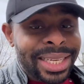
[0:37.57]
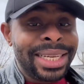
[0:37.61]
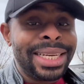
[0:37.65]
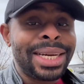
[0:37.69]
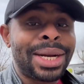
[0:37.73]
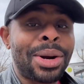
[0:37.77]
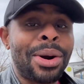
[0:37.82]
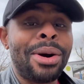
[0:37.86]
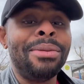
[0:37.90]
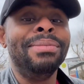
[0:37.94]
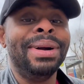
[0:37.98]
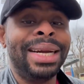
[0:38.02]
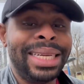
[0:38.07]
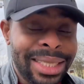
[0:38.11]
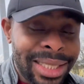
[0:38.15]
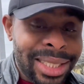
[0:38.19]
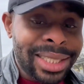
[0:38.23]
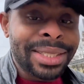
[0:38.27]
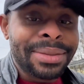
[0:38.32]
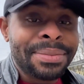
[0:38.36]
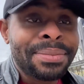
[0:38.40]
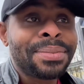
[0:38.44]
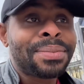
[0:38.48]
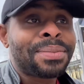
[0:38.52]
the comment.
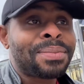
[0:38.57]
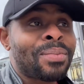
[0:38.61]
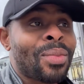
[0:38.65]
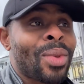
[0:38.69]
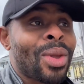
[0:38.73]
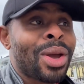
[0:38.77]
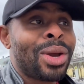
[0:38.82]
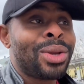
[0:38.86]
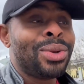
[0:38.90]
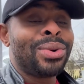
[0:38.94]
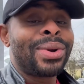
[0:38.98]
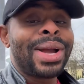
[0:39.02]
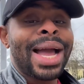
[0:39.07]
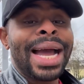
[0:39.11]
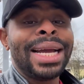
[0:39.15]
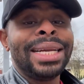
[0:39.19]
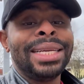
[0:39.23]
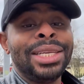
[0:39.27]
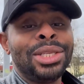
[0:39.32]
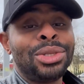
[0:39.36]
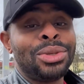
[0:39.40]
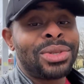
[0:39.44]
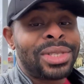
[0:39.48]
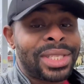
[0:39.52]
You guys
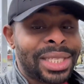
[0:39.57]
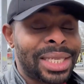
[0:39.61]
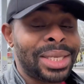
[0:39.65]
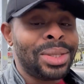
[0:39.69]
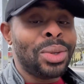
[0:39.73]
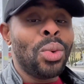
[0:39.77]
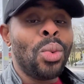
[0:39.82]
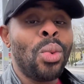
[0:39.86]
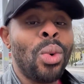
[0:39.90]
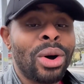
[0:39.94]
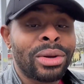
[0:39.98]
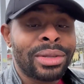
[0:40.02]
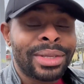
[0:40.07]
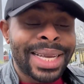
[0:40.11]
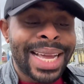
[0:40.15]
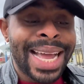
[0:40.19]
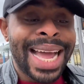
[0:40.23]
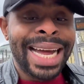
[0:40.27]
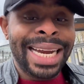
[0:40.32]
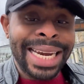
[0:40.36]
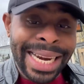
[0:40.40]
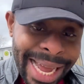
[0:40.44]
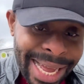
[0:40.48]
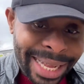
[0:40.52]
need to see what
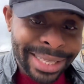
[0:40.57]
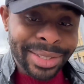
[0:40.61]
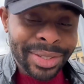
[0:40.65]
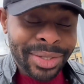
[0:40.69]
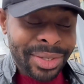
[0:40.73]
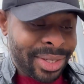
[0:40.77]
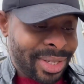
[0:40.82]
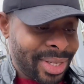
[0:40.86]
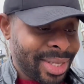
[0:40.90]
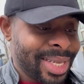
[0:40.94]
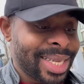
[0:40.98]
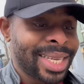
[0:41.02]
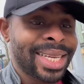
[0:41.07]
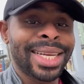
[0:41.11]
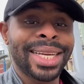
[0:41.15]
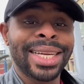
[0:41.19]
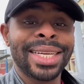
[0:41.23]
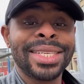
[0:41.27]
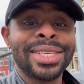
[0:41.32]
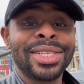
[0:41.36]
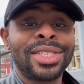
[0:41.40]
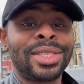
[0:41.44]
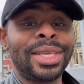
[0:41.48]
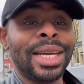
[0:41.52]
Ghanaians
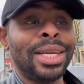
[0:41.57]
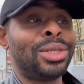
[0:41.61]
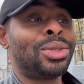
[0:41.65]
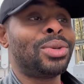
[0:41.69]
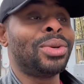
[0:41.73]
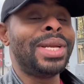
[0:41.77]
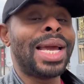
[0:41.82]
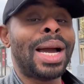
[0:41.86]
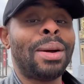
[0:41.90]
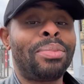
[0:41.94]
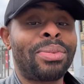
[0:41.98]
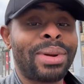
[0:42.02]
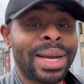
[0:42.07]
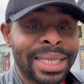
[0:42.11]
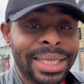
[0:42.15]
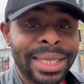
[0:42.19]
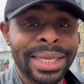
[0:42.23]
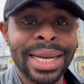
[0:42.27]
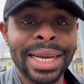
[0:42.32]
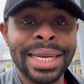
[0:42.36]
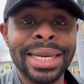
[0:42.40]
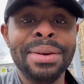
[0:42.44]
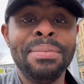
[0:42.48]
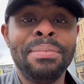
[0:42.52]
said to their
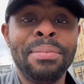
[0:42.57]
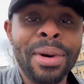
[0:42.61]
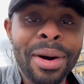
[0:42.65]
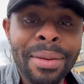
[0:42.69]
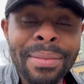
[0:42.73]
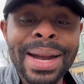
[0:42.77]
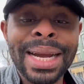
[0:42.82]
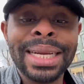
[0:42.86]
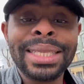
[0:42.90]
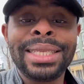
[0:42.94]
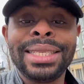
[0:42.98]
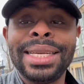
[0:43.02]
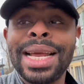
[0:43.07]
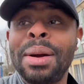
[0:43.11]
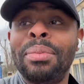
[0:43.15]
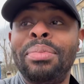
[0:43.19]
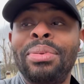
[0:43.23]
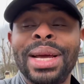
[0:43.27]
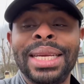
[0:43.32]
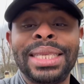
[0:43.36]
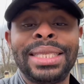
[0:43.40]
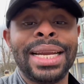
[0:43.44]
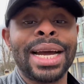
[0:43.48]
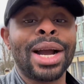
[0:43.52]
president the moment their
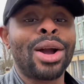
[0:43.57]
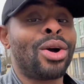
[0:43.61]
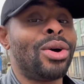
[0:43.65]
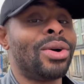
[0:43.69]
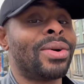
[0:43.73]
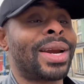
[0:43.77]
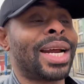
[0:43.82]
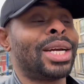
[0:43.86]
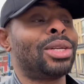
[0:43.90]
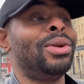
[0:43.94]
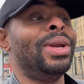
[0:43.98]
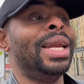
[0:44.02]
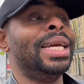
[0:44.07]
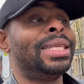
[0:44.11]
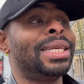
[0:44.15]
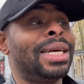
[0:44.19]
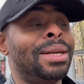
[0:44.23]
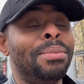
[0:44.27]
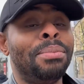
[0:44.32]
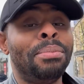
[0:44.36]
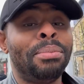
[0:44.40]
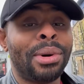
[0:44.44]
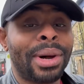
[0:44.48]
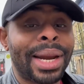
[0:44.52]
president
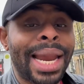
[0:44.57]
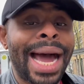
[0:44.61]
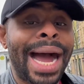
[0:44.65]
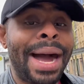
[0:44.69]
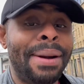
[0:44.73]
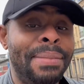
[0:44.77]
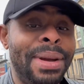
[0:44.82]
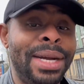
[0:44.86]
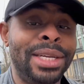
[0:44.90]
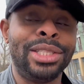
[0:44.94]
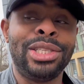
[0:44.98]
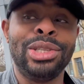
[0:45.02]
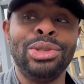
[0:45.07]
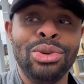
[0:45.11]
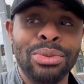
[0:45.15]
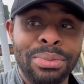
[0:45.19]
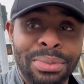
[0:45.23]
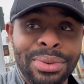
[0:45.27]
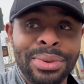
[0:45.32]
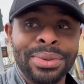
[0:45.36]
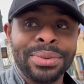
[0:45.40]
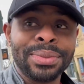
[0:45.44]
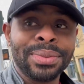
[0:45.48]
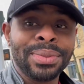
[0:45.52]
congratulated Bola Ahmed
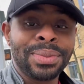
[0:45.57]
Tinubu